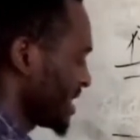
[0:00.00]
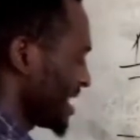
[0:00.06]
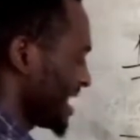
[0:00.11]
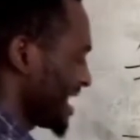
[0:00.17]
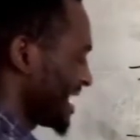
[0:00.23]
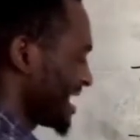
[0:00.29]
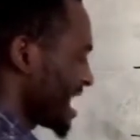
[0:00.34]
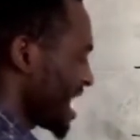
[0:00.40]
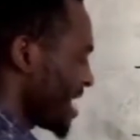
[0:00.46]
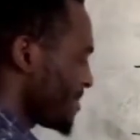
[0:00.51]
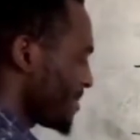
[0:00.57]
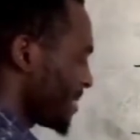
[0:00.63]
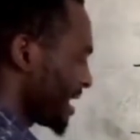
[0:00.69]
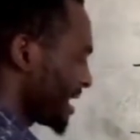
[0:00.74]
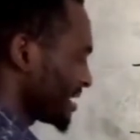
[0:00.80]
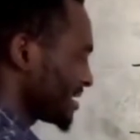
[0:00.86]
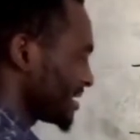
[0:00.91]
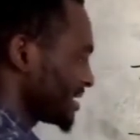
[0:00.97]
and
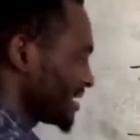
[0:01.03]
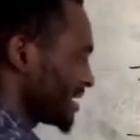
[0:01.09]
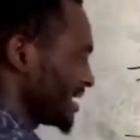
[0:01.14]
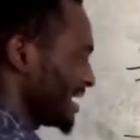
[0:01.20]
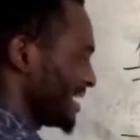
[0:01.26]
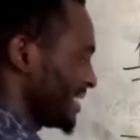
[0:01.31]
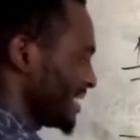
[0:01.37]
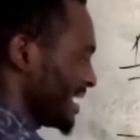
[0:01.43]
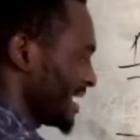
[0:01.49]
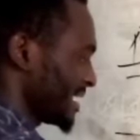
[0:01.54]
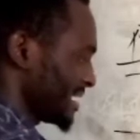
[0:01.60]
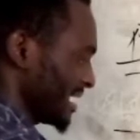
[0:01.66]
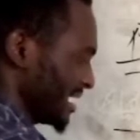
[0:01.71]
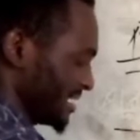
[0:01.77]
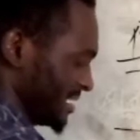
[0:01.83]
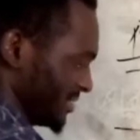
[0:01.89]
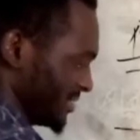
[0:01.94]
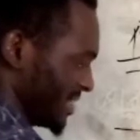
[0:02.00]
numbers in the
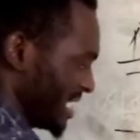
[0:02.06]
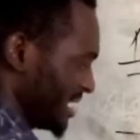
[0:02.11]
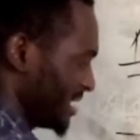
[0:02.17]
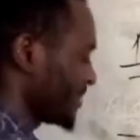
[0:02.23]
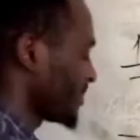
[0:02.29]
x-axis, right?